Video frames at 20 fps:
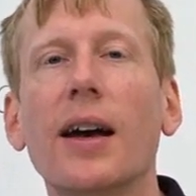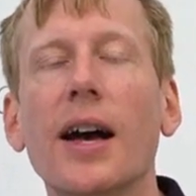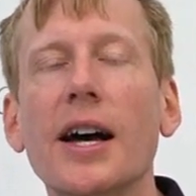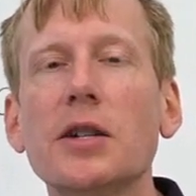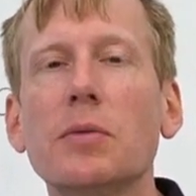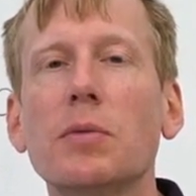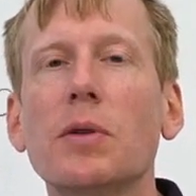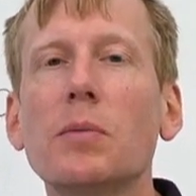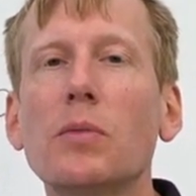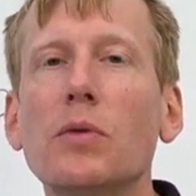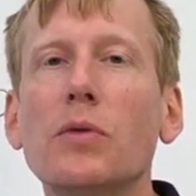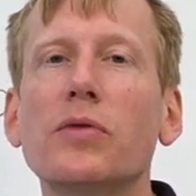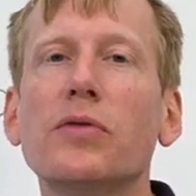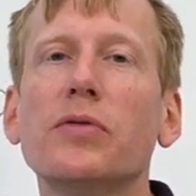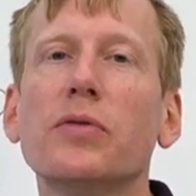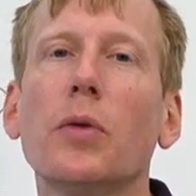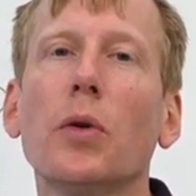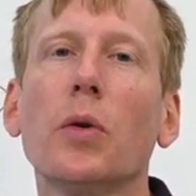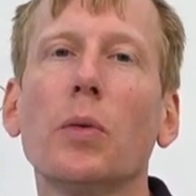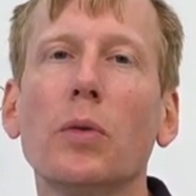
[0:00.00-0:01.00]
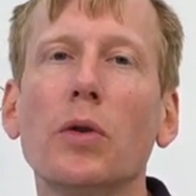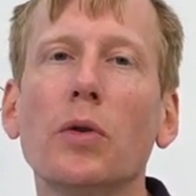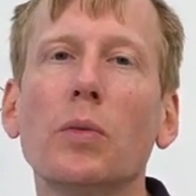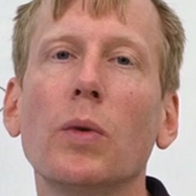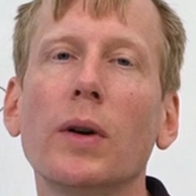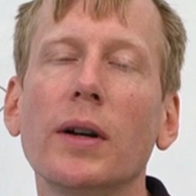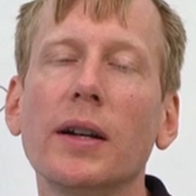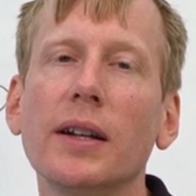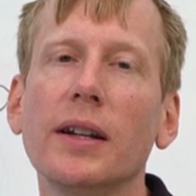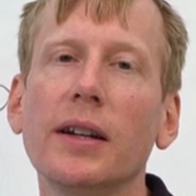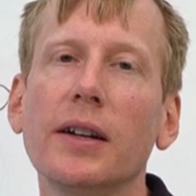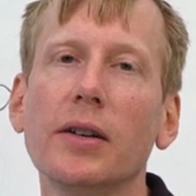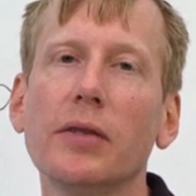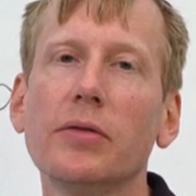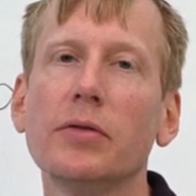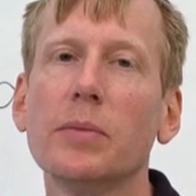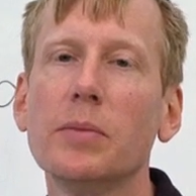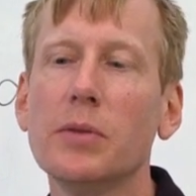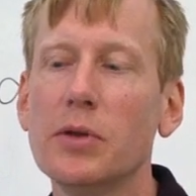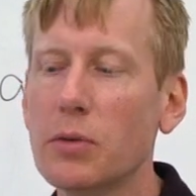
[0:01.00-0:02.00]
as we move forward 1 year
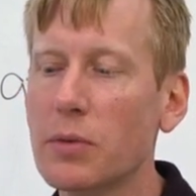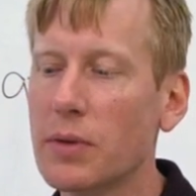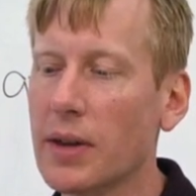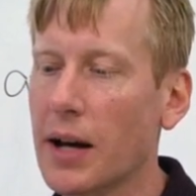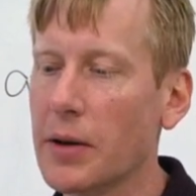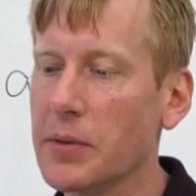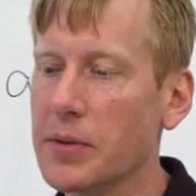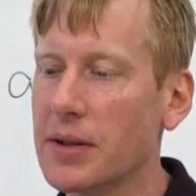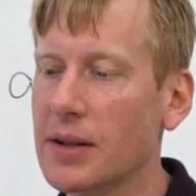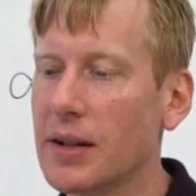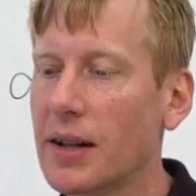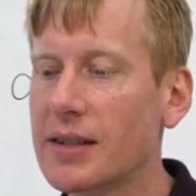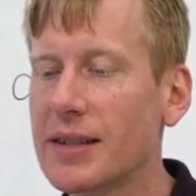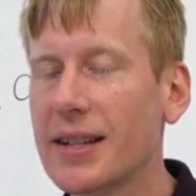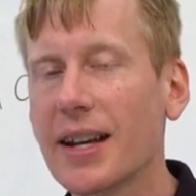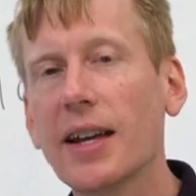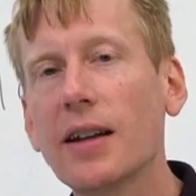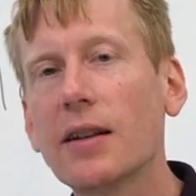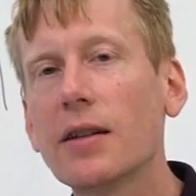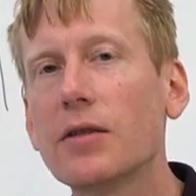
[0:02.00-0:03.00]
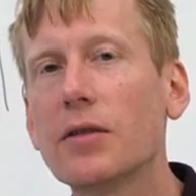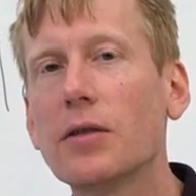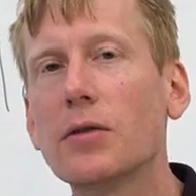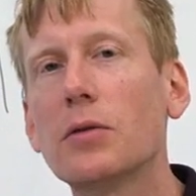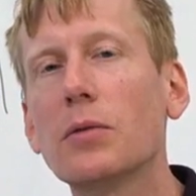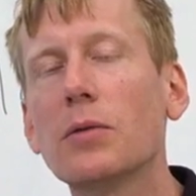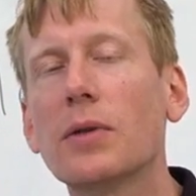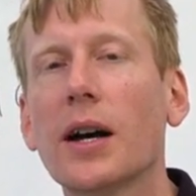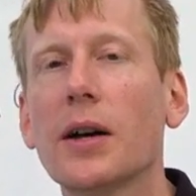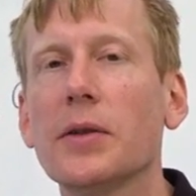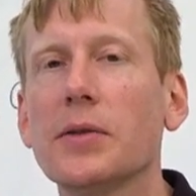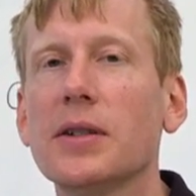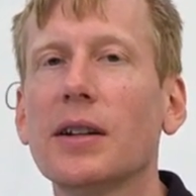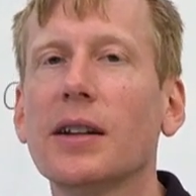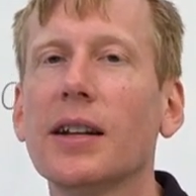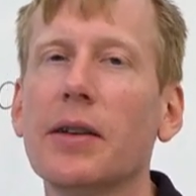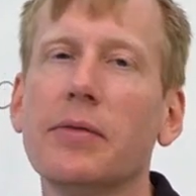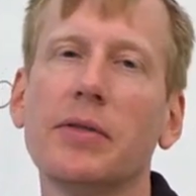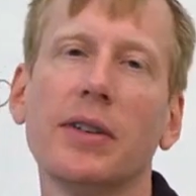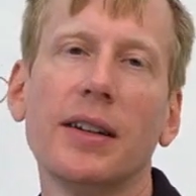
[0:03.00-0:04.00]
from 2010 to
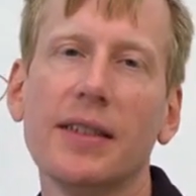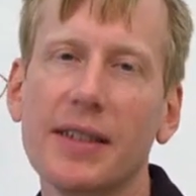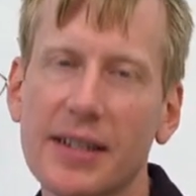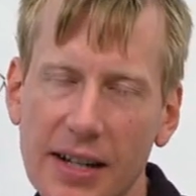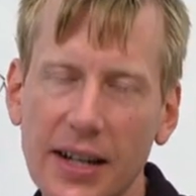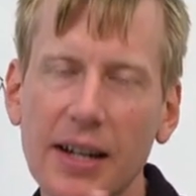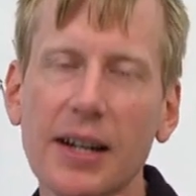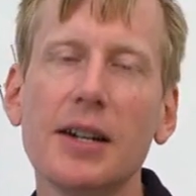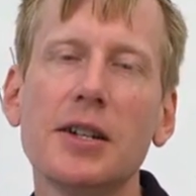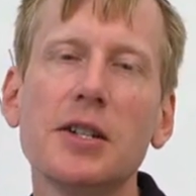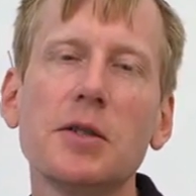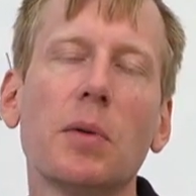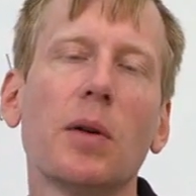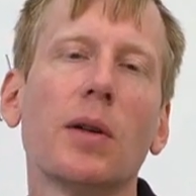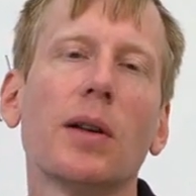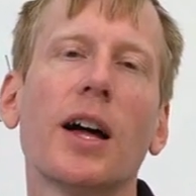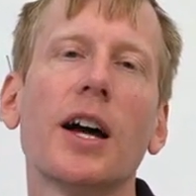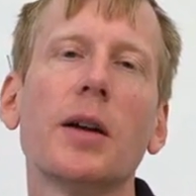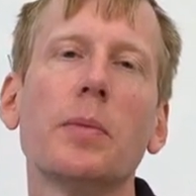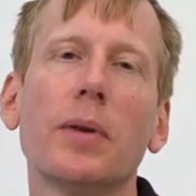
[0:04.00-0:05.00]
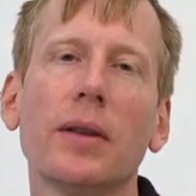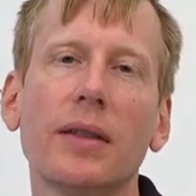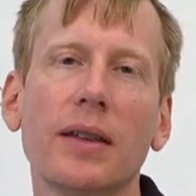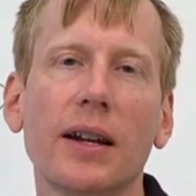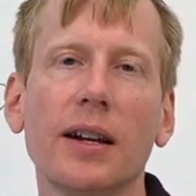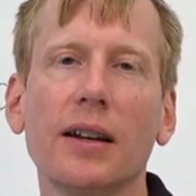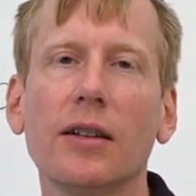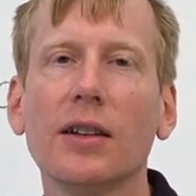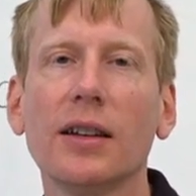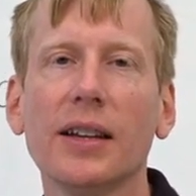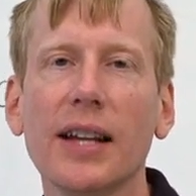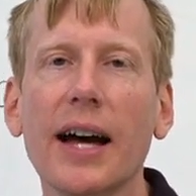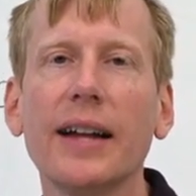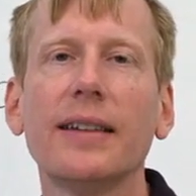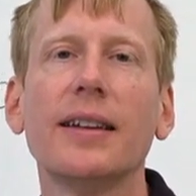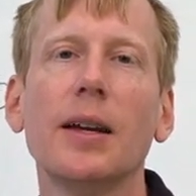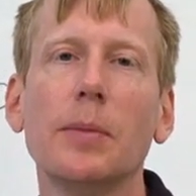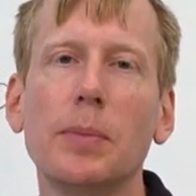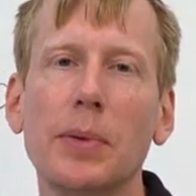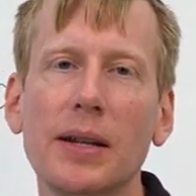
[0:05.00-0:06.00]
2011 in this small hypothetical
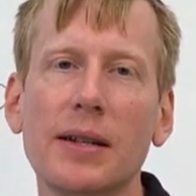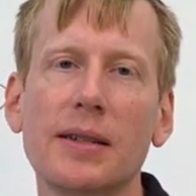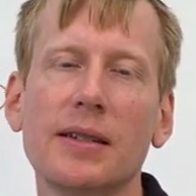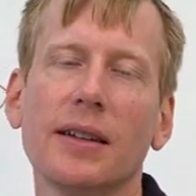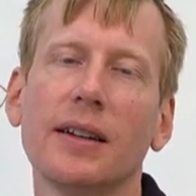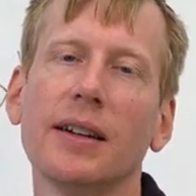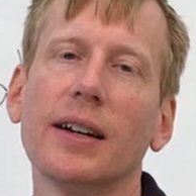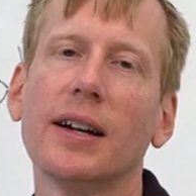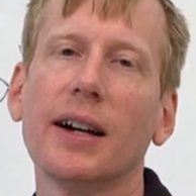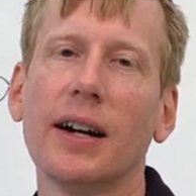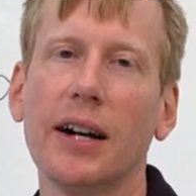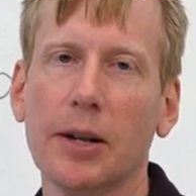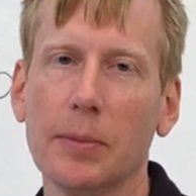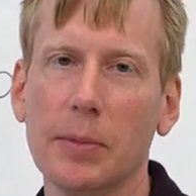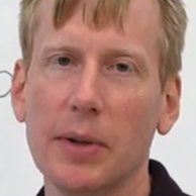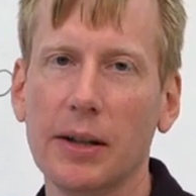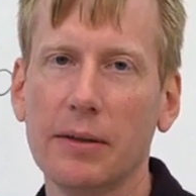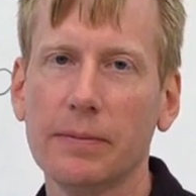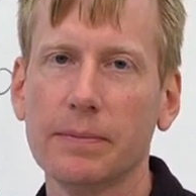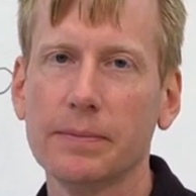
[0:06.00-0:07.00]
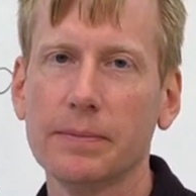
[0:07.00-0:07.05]
latte pizza economy.